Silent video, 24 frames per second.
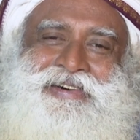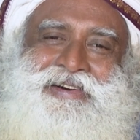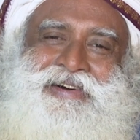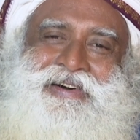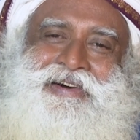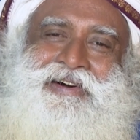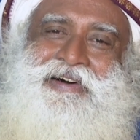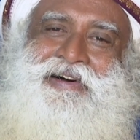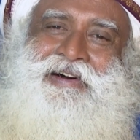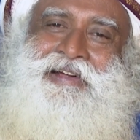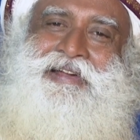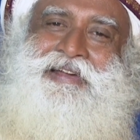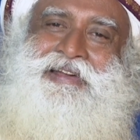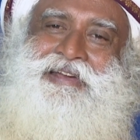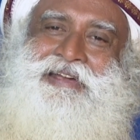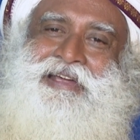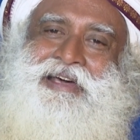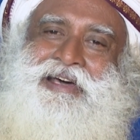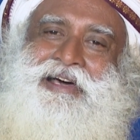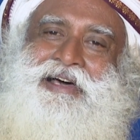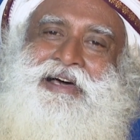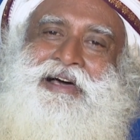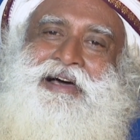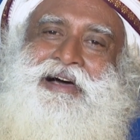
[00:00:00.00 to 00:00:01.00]
or
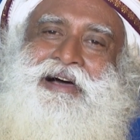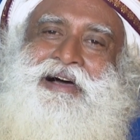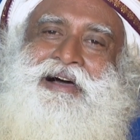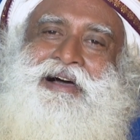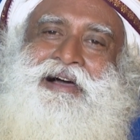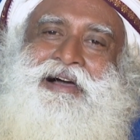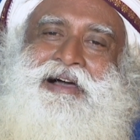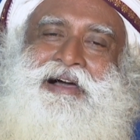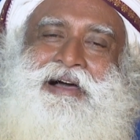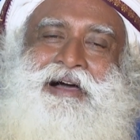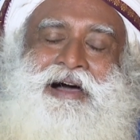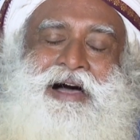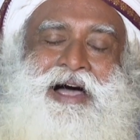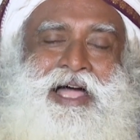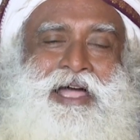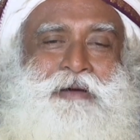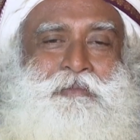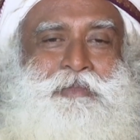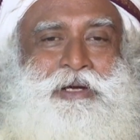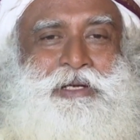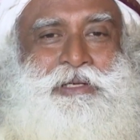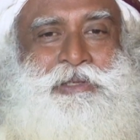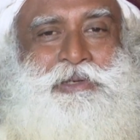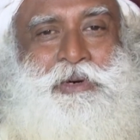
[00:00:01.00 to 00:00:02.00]
I
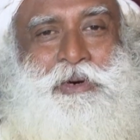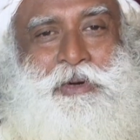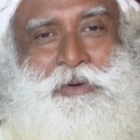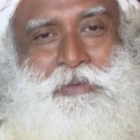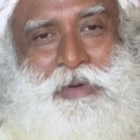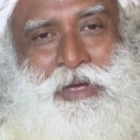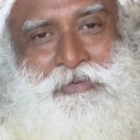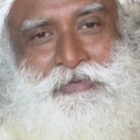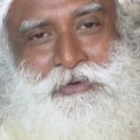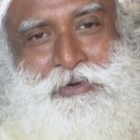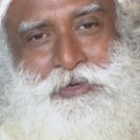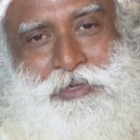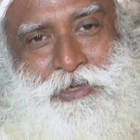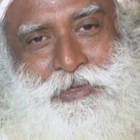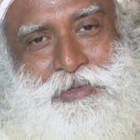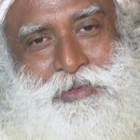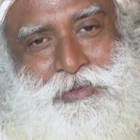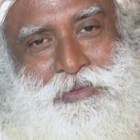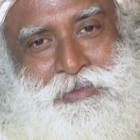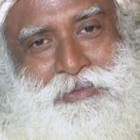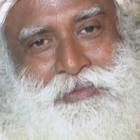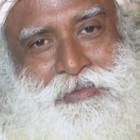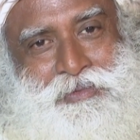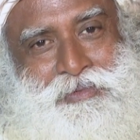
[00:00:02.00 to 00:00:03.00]
am a doorway for
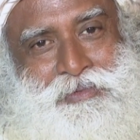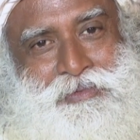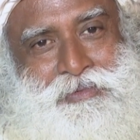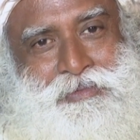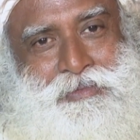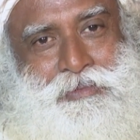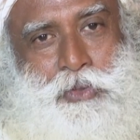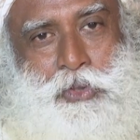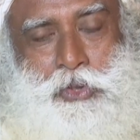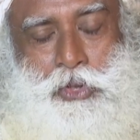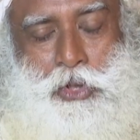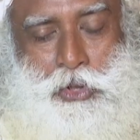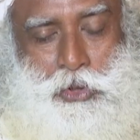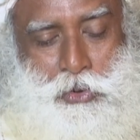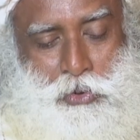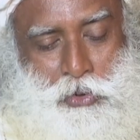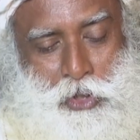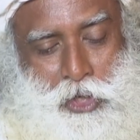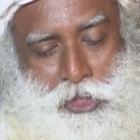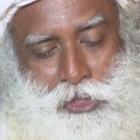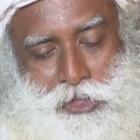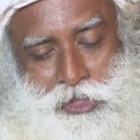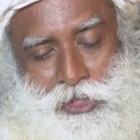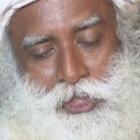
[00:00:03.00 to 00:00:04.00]
you that you
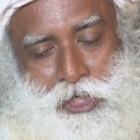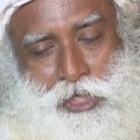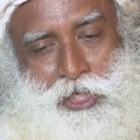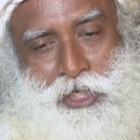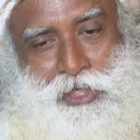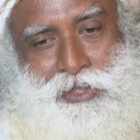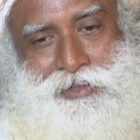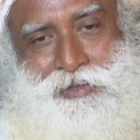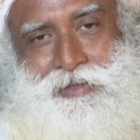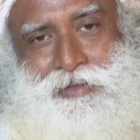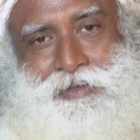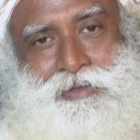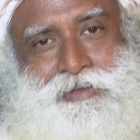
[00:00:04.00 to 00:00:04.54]
got stuck in,